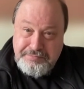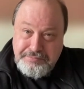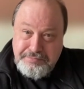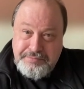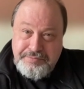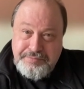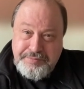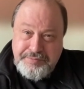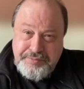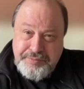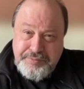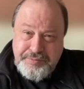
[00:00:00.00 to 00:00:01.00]

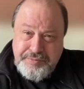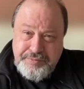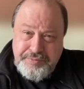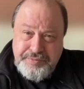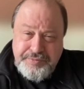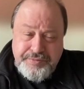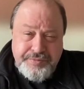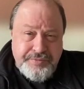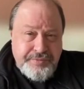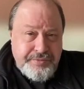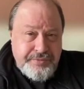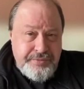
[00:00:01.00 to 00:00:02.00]

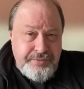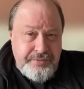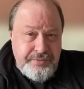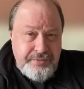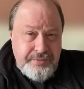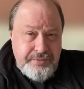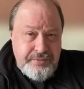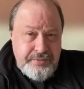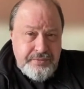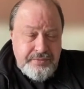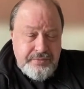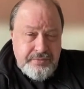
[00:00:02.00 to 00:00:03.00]

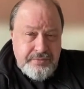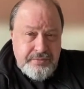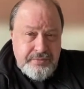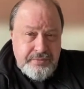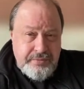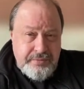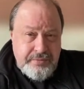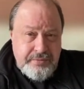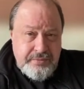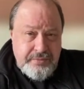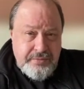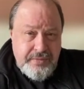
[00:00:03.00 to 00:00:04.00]

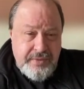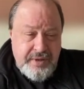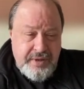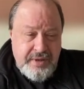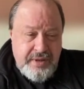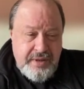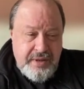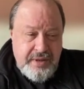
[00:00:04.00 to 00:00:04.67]
No words are spoken by the person on screen.